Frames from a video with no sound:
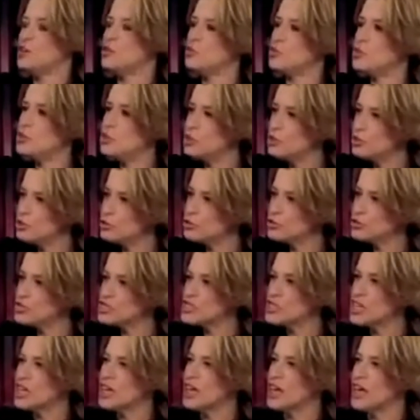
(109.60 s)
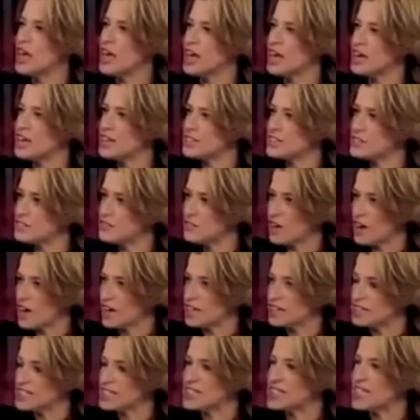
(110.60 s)
You use a
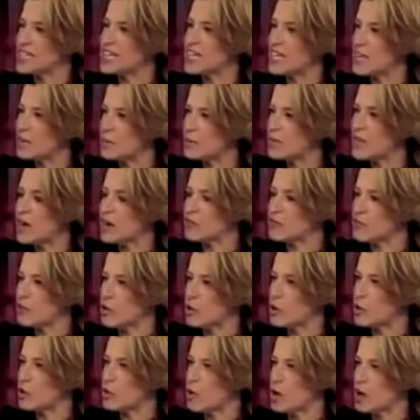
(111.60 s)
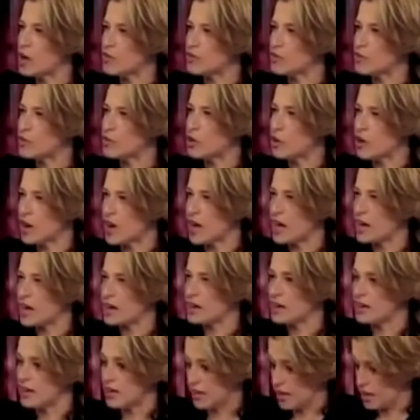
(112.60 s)
device to keep that phone away from your
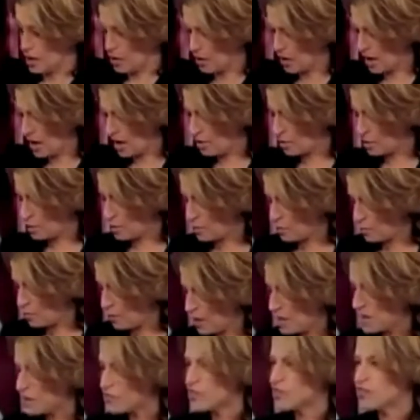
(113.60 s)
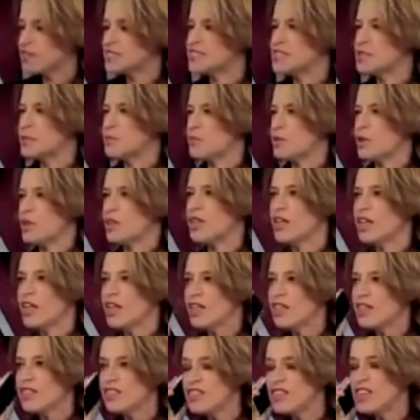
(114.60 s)
head. Okay, I'm going to make it very simple.
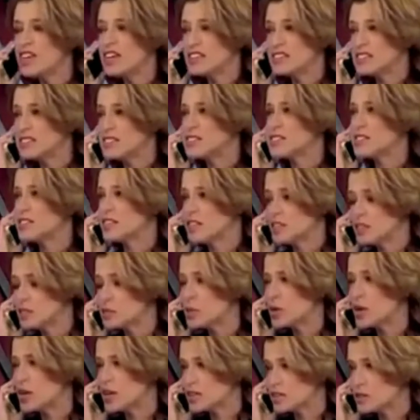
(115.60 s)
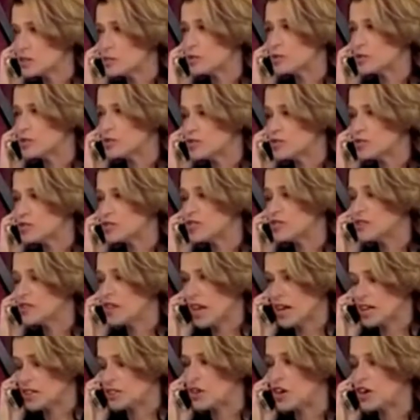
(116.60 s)
This is what experts
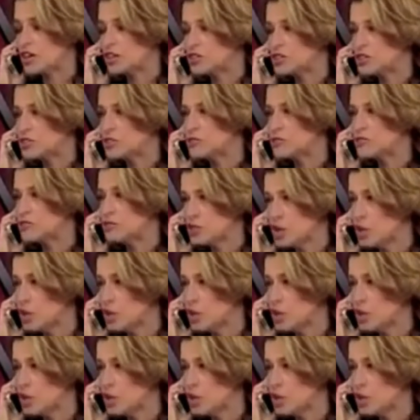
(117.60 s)
that I talk to